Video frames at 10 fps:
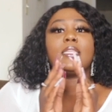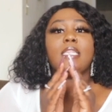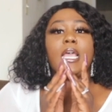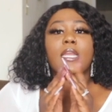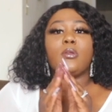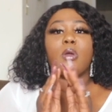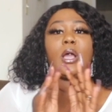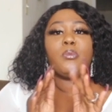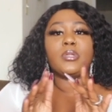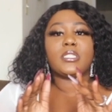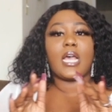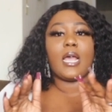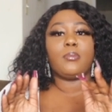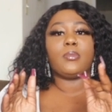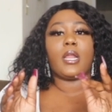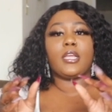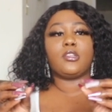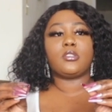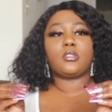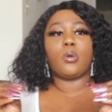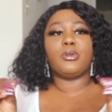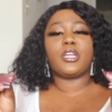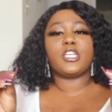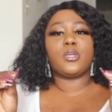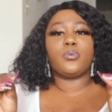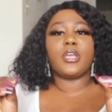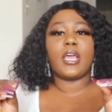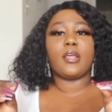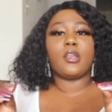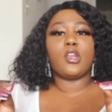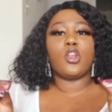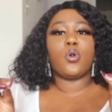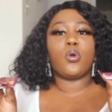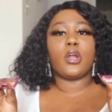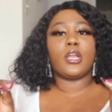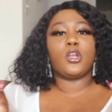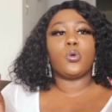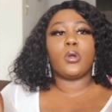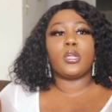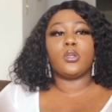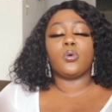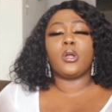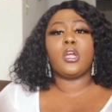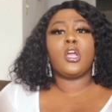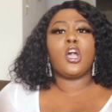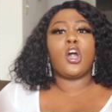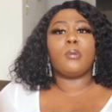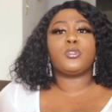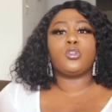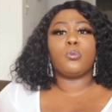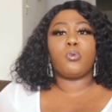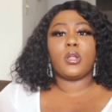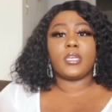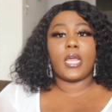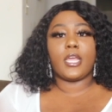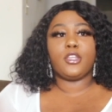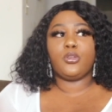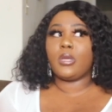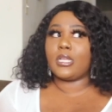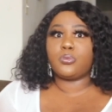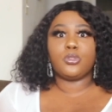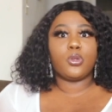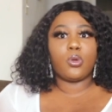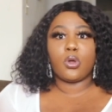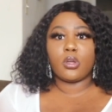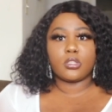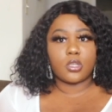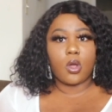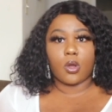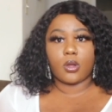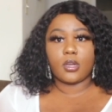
Then with time, like the communication will get lower and lower and lower, up to the point that you guys will no longer talk.